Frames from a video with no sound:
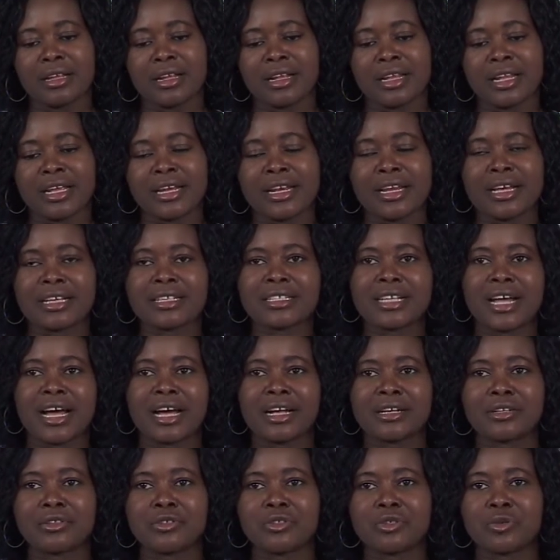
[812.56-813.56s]
learners
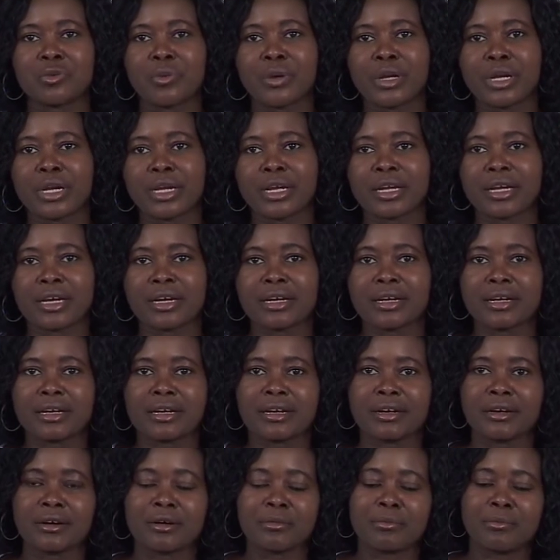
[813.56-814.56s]
are doing
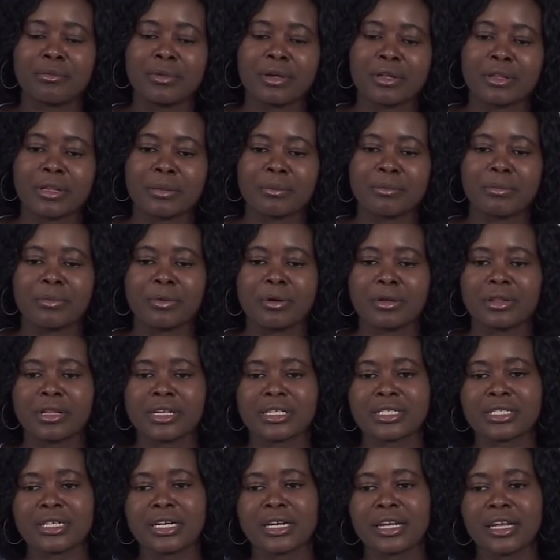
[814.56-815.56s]

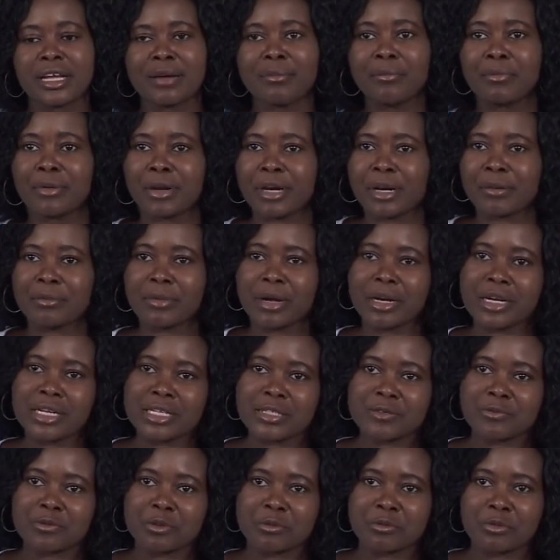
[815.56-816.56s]
the senior
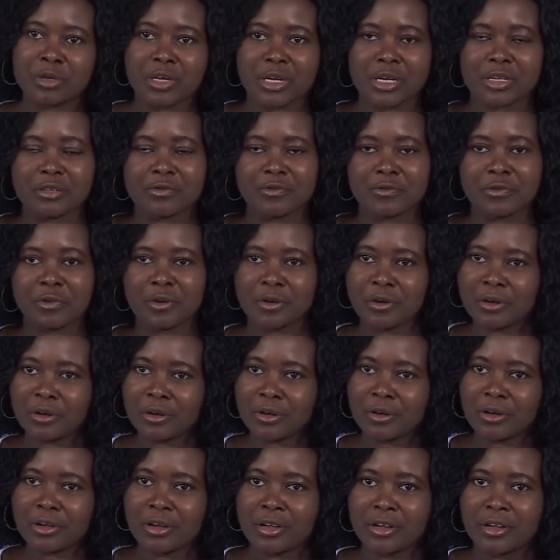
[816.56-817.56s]
primaries from grade
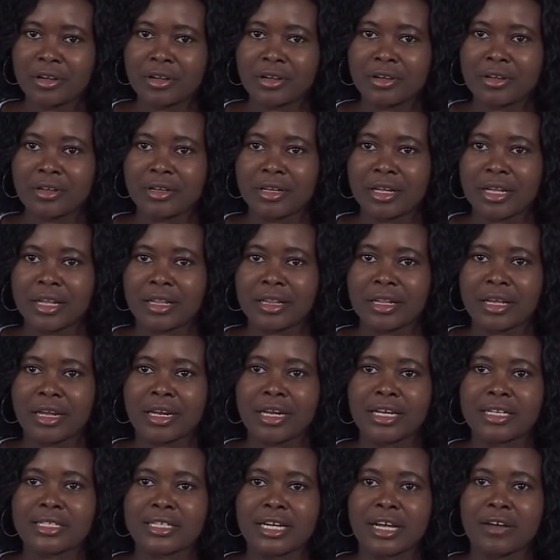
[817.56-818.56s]
4, and
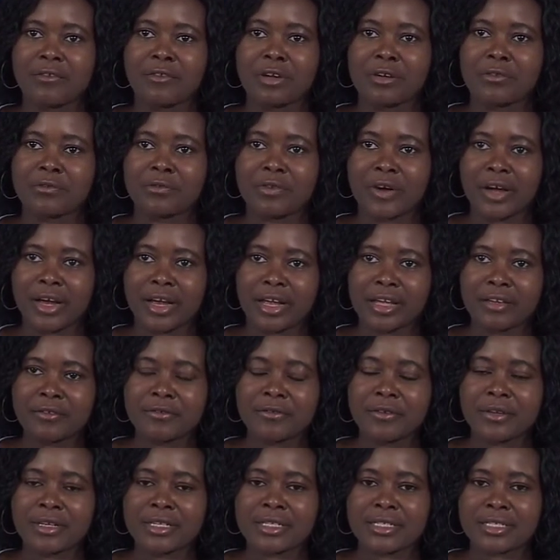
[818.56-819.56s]
then it covers 5,
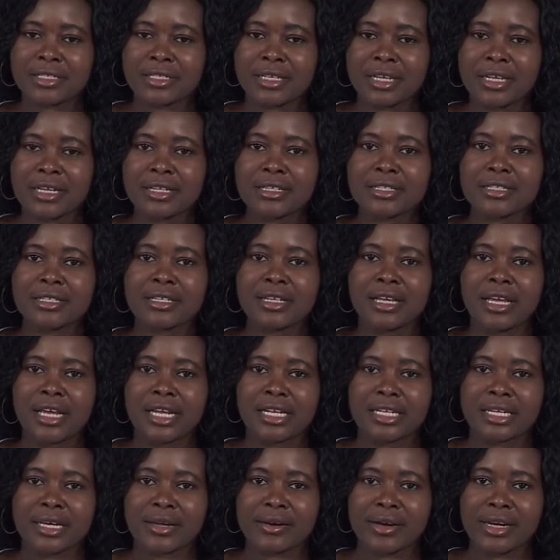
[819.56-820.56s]
6,
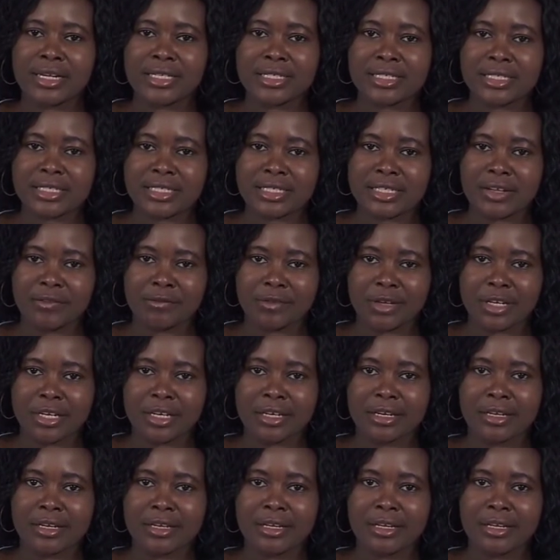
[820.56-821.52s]
and grade 7.